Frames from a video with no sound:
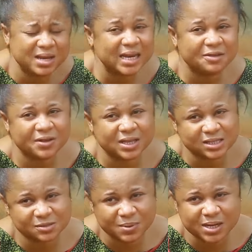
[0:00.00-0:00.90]
me leaving
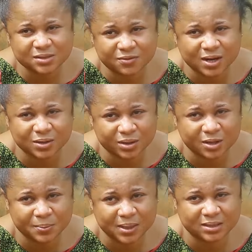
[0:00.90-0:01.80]
this place for
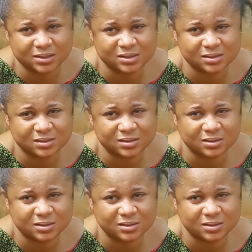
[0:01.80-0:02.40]
another place.